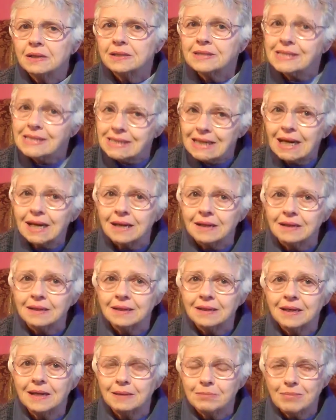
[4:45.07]
second
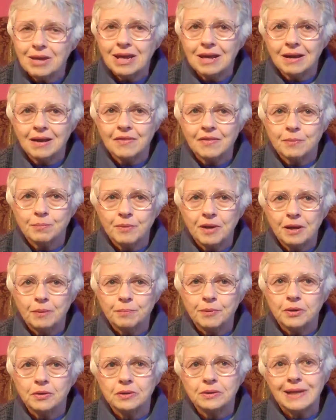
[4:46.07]
and make other
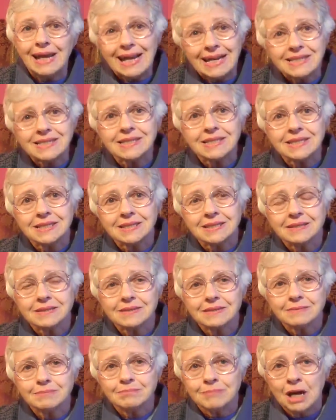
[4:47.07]
people as
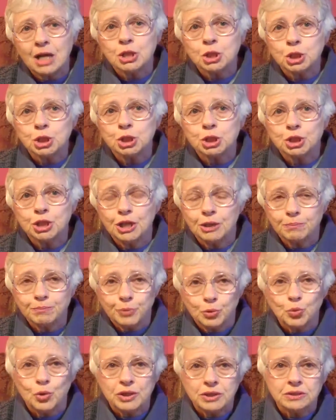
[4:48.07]
much
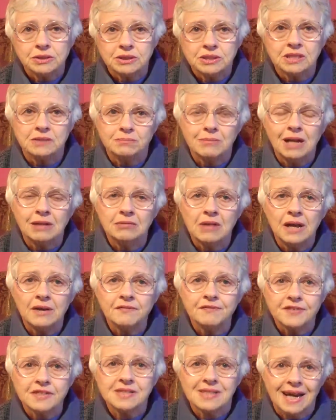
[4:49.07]
important in my
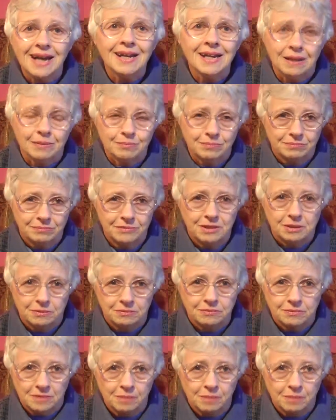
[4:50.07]
life as I am in,